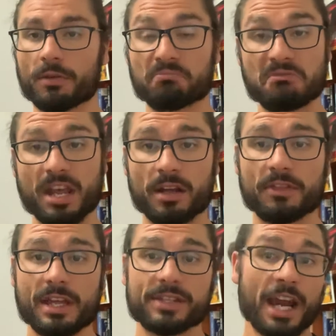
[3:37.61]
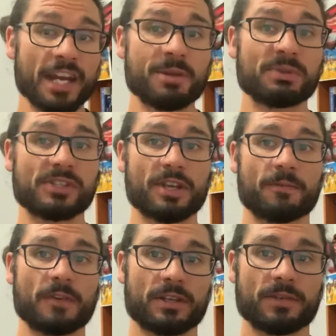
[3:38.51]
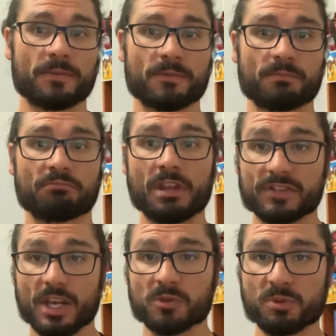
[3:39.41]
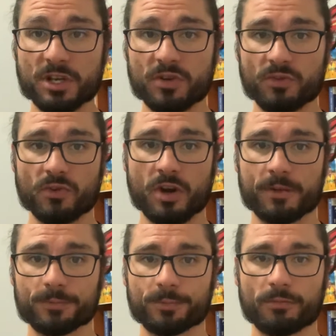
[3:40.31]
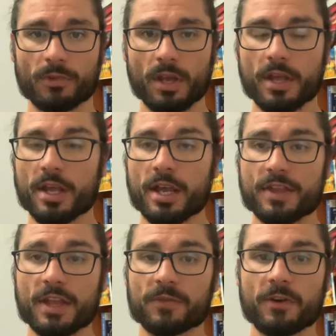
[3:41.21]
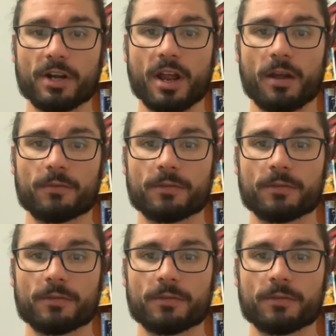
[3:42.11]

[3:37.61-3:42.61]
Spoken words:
Now, that's 80% effective. That sounds pretty good, right? And that's fair enough.